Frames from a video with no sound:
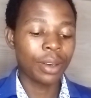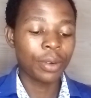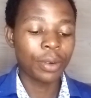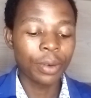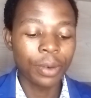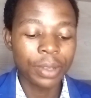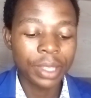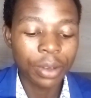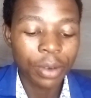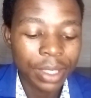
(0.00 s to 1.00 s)
go the
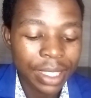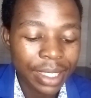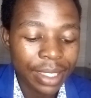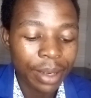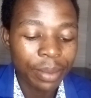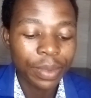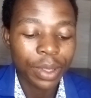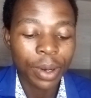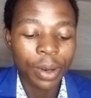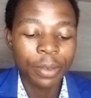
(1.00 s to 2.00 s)
concept
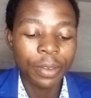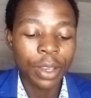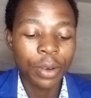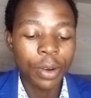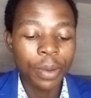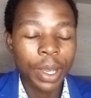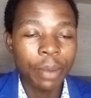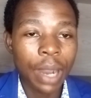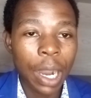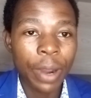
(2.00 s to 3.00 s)
of economic
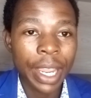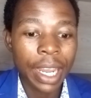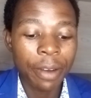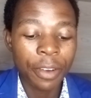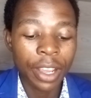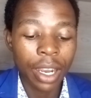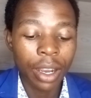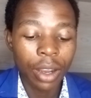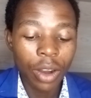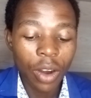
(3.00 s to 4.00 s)
power in africa
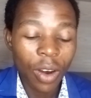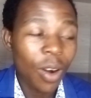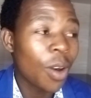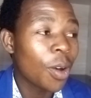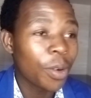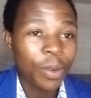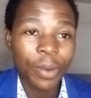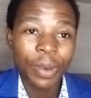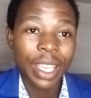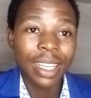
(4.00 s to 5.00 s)
or
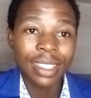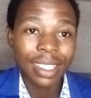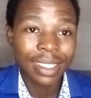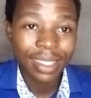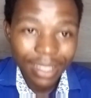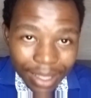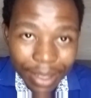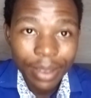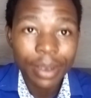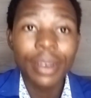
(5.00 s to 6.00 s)
we can just
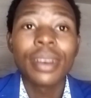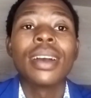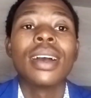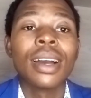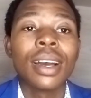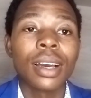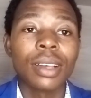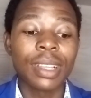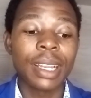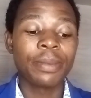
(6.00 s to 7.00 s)

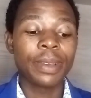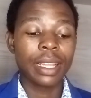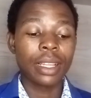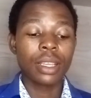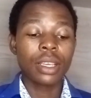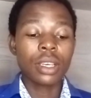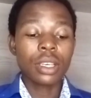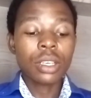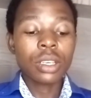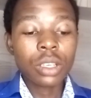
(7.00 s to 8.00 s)
resolve it.
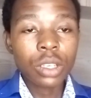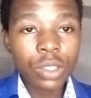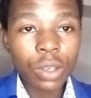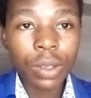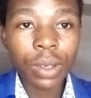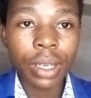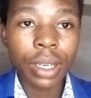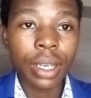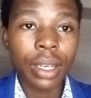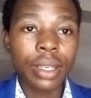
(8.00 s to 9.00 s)
so
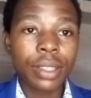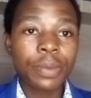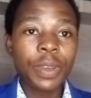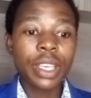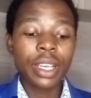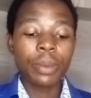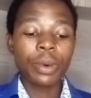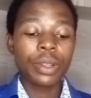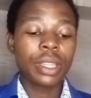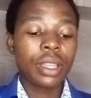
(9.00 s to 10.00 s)
speaking
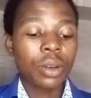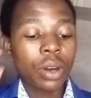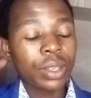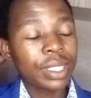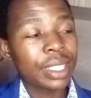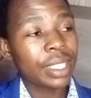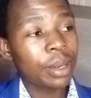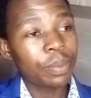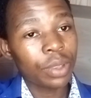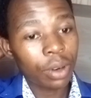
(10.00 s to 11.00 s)
about the
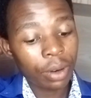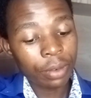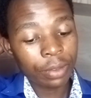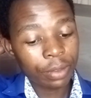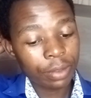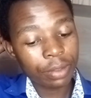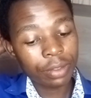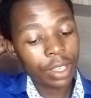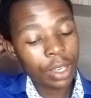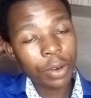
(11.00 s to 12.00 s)
concept of
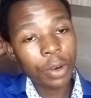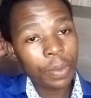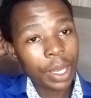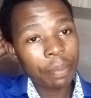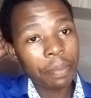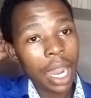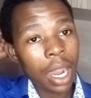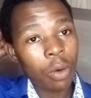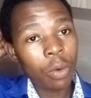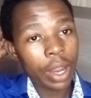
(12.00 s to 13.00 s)
economic
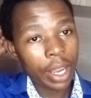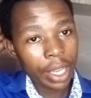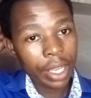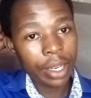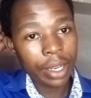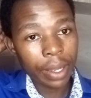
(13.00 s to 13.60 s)
power in